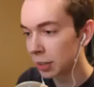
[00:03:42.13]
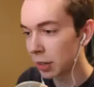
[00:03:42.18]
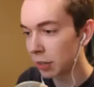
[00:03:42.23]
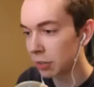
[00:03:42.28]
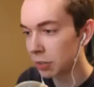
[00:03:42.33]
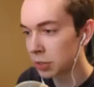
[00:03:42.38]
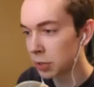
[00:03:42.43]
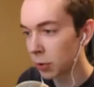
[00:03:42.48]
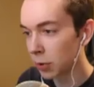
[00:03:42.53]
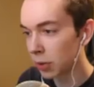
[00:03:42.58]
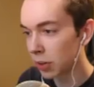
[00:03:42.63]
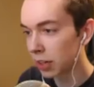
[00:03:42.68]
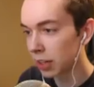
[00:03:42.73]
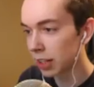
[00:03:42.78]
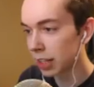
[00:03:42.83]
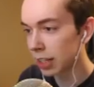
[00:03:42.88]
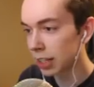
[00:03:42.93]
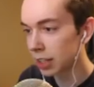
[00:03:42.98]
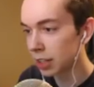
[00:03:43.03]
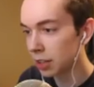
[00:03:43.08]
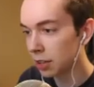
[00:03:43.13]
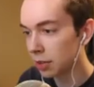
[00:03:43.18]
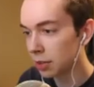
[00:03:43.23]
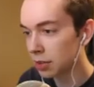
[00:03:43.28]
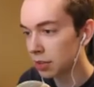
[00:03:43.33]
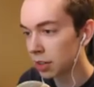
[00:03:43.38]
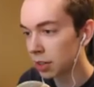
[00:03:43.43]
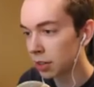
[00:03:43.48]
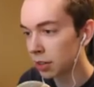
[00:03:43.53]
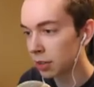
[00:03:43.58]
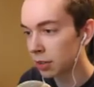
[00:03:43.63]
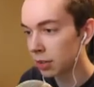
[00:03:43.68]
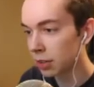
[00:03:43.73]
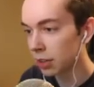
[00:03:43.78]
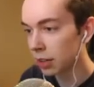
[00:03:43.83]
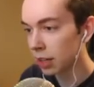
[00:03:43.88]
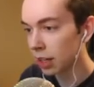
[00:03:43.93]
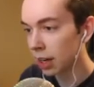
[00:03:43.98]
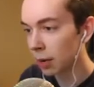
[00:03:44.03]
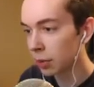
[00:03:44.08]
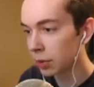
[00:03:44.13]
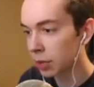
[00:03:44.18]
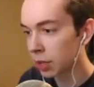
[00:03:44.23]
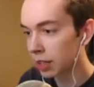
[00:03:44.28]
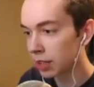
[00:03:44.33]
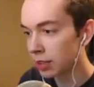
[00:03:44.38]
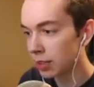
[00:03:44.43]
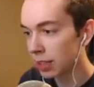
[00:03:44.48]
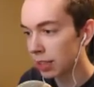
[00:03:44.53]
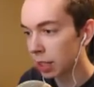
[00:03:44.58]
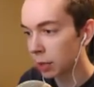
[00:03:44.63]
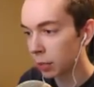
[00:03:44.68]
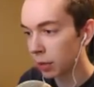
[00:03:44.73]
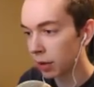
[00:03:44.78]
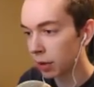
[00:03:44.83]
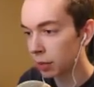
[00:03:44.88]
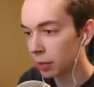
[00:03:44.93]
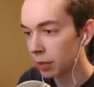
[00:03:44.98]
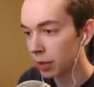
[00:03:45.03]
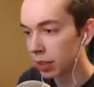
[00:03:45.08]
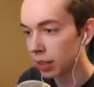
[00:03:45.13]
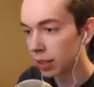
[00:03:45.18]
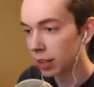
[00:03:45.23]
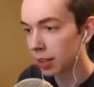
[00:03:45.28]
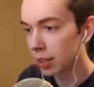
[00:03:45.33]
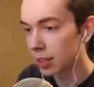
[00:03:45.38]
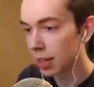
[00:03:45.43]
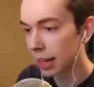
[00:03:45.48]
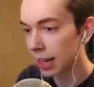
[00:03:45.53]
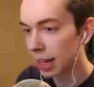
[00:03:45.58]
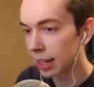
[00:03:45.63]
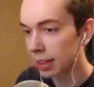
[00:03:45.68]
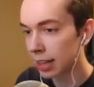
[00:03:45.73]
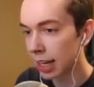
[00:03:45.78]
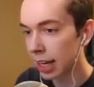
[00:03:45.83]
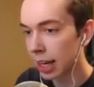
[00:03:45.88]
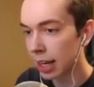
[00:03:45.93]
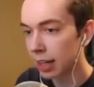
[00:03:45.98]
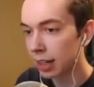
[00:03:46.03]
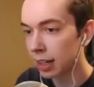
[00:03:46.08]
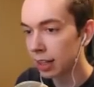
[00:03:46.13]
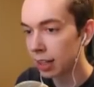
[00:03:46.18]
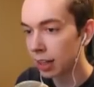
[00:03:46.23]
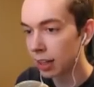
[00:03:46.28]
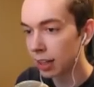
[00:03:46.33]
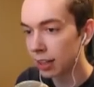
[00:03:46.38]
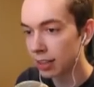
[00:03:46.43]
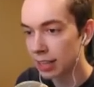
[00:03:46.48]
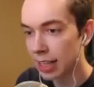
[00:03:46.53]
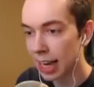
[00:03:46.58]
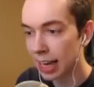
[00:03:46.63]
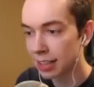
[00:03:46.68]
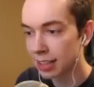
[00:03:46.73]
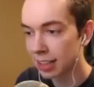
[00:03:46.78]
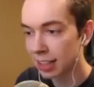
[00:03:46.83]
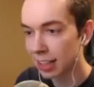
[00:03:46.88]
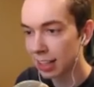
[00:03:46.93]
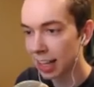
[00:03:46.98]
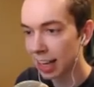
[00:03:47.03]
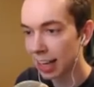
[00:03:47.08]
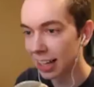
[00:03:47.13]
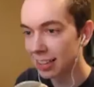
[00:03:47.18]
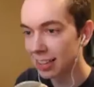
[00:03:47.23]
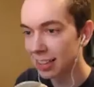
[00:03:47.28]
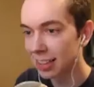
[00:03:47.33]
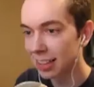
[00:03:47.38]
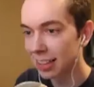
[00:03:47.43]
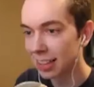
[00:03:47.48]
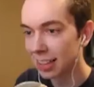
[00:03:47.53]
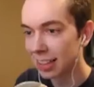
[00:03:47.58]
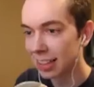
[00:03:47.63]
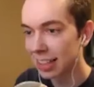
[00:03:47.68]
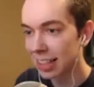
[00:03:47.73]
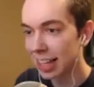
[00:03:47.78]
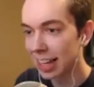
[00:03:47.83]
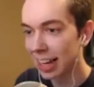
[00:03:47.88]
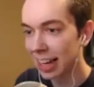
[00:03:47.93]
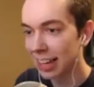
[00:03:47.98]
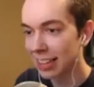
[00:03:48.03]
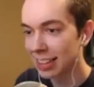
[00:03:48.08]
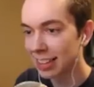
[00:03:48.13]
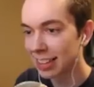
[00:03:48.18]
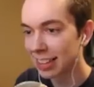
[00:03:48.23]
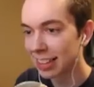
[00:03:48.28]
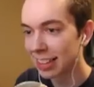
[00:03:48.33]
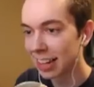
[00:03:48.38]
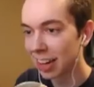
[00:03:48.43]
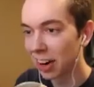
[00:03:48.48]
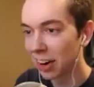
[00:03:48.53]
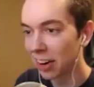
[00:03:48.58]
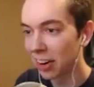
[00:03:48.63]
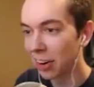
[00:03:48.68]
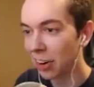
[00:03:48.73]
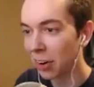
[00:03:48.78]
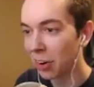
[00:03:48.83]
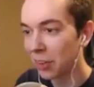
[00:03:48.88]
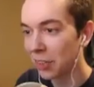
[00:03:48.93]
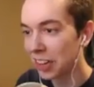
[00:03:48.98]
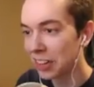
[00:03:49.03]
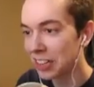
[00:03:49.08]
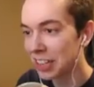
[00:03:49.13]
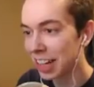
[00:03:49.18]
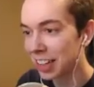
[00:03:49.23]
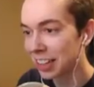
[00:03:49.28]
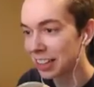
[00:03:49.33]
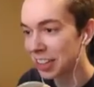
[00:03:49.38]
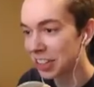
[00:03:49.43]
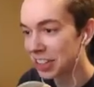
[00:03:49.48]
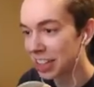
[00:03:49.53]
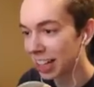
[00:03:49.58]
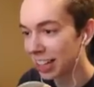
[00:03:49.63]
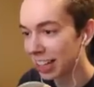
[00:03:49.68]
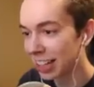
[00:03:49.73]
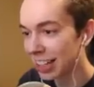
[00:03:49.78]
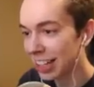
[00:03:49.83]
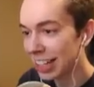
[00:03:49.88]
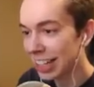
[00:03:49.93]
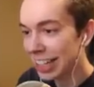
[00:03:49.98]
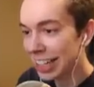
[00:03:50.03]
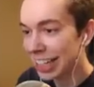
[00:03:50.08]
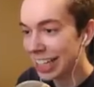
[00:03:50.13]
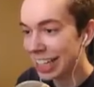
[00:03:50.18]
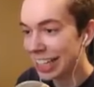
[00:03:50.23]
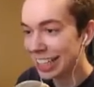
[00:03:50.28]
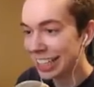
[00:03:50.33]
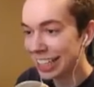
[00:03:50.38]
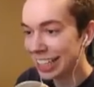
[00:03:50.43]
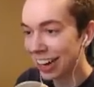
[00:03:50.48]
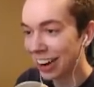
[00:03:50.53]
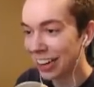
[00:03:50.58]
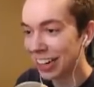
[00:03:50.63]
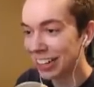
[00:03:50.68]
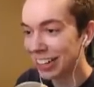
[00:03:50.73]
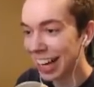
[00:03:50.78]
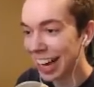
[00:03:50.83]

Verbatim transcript: Do I have a sword or anything I can use? No. I want to try to sneak up on him, because I got that assassin class. Yes. Oh, they're chilling. They're chilling. He. Oh, you're